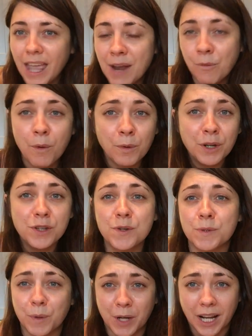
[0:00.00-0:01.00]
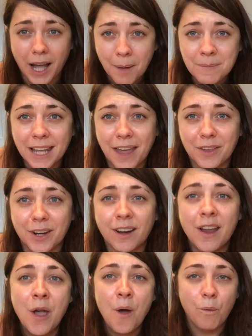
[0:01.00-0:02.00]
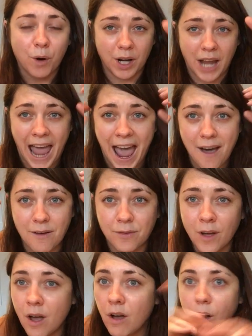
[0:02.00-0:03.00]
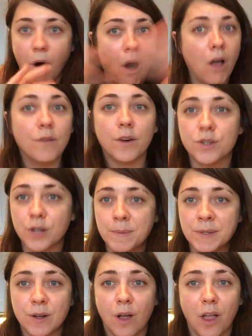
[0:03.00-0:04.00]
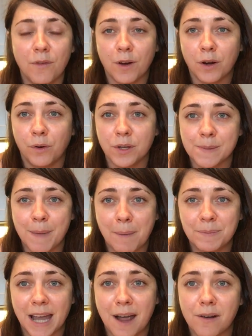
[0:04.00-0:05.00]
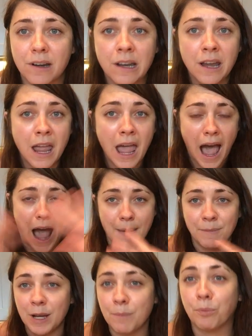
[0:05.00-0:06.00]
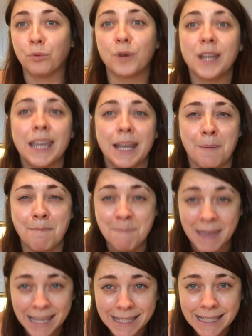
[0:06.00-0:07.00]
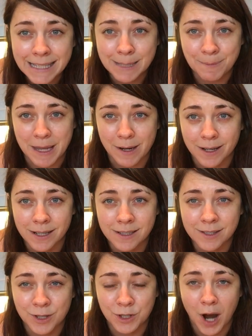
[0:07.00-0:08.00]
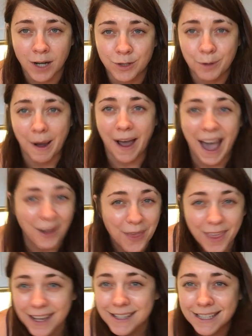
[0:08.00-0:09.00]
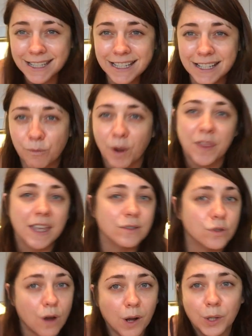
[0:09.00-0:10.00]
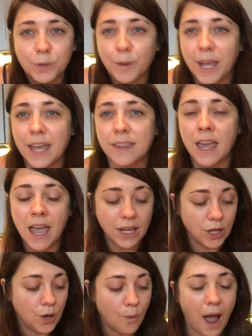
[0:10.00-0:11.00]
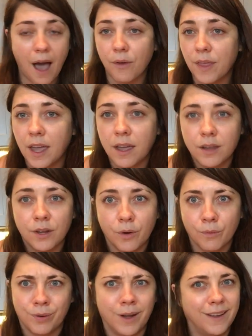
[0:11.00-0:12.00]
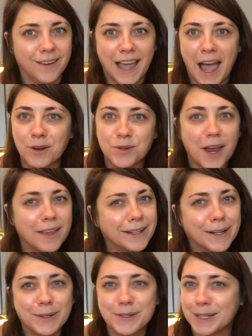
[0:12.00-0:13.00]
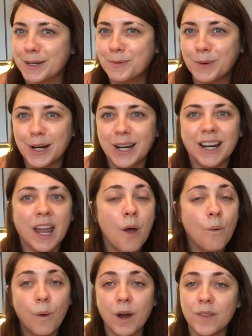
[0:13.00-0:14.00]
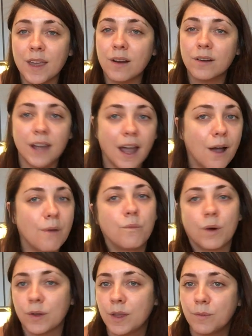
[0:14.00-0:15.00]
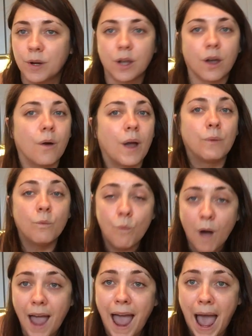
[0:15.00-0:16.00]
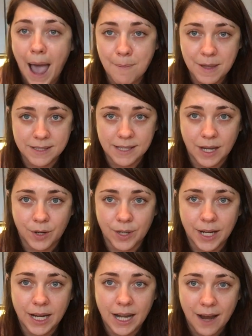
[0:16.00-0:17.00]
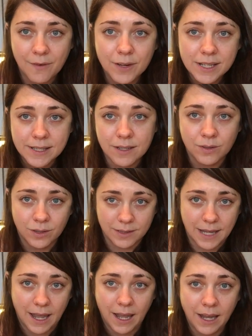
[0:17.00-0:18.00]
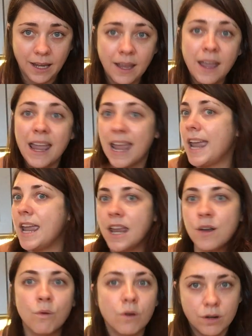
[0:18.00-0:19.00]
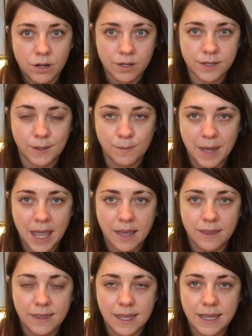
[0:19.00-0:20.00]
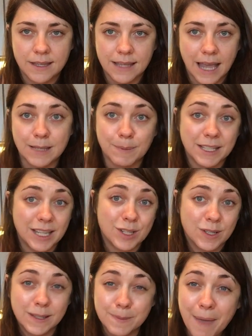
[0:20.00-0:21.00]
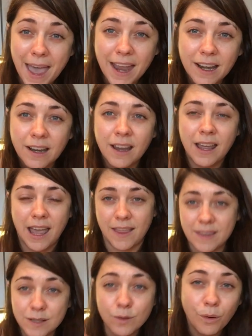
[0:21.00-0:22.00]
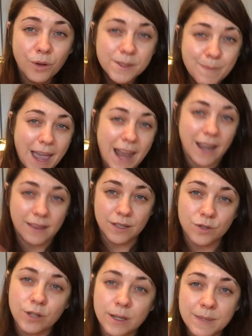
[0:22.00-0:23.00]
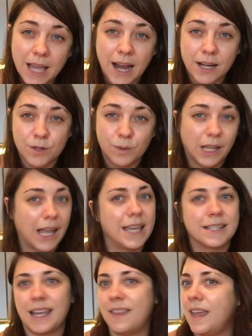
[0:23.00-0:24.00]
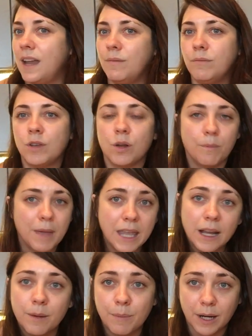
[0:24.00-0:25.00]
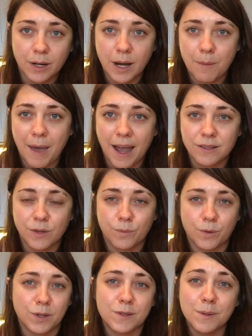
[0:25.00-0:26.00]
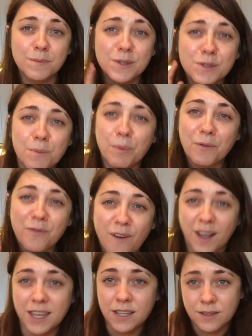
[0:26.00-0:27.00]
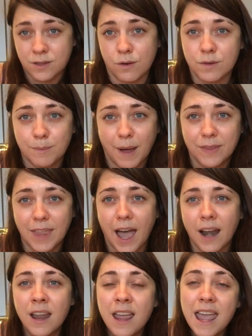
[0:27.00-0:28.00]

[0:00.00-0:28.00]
And what we're gonna do is we're gonna come together, we're gonna have all of our dreams and all of our goals mapped out. I'm gonna bring in amazing speakers to talk to you about how they did it, what they struggled with, you know, how they, you know, how trial and error didn't work, where they are now, where they wanna go, and what habits they create every single day in order to make these expectations met and these goals met and these dreams actualized, and then, you know, making a bigger impact on the world. So I'm super fucking stoked about that.